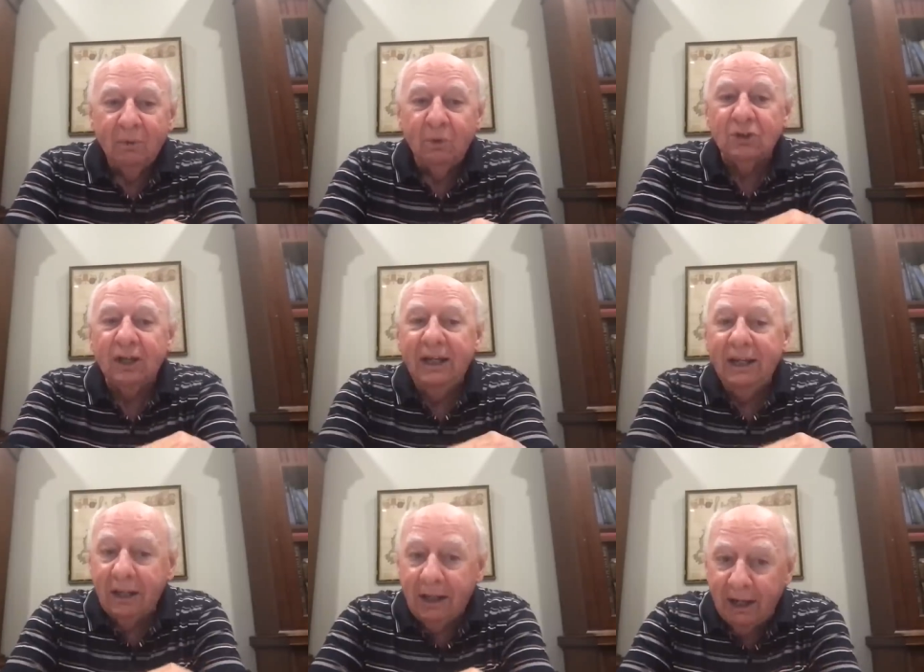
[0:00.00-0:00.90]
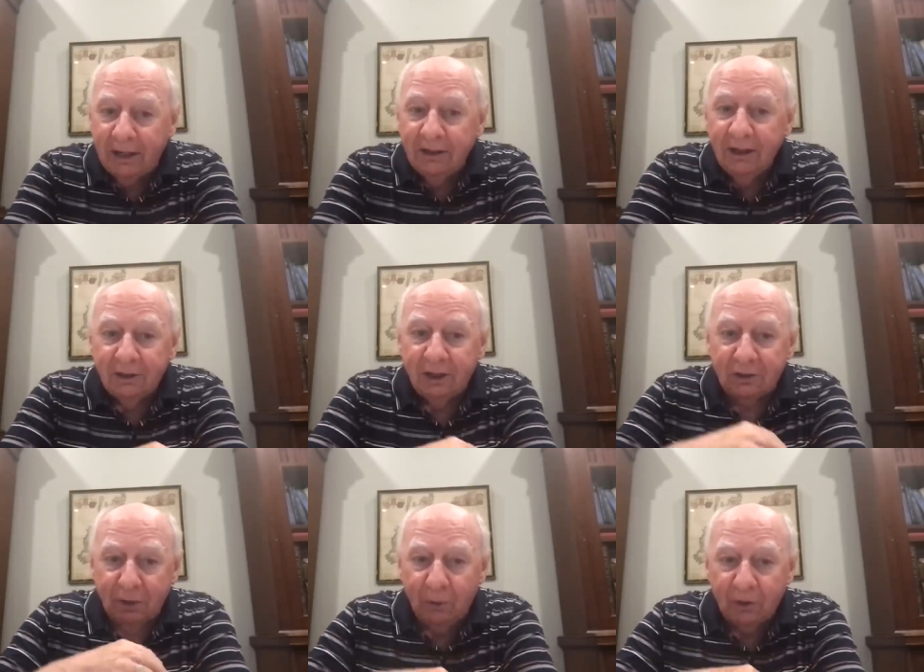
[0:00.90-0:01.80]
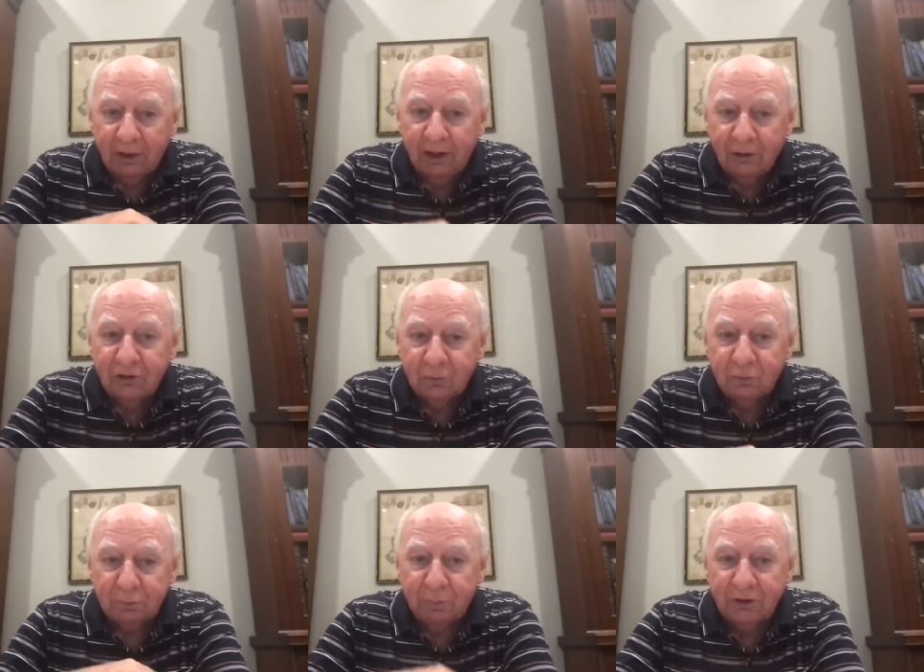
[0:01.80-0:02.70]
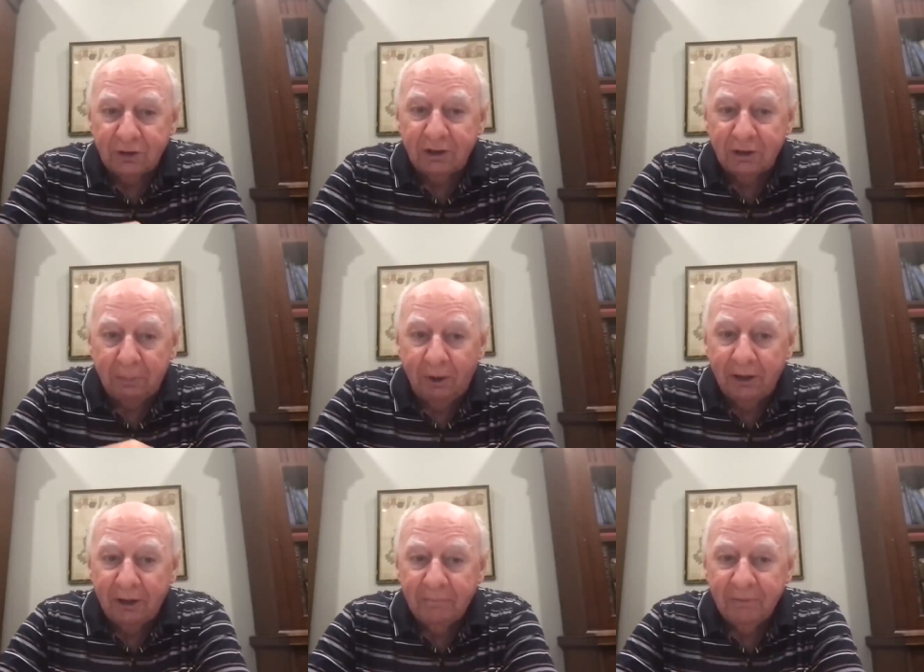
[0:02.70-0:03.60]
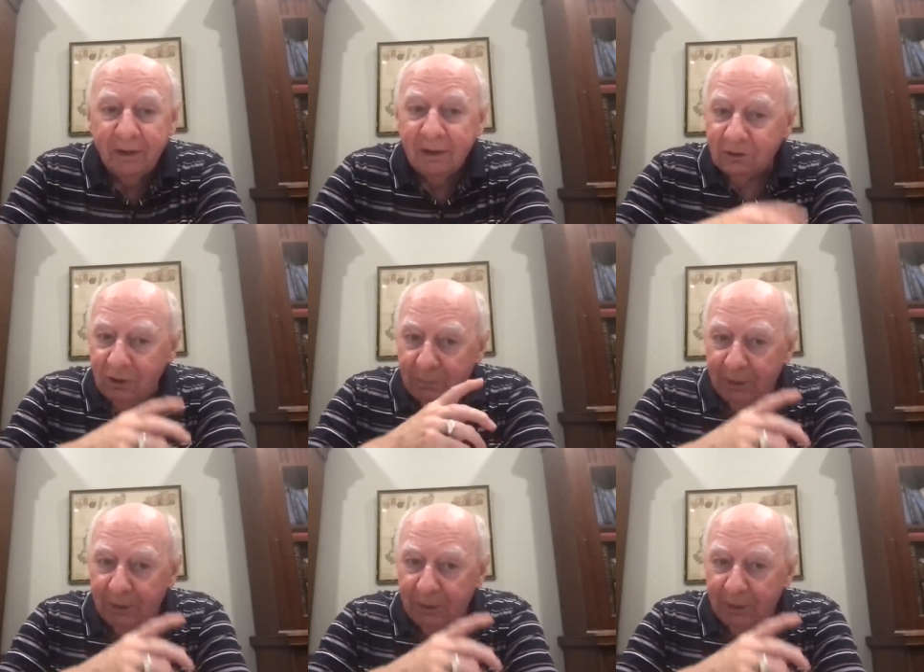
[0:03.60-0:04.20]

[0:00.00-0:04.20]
which indicated that tuberculosis was present in the body. So it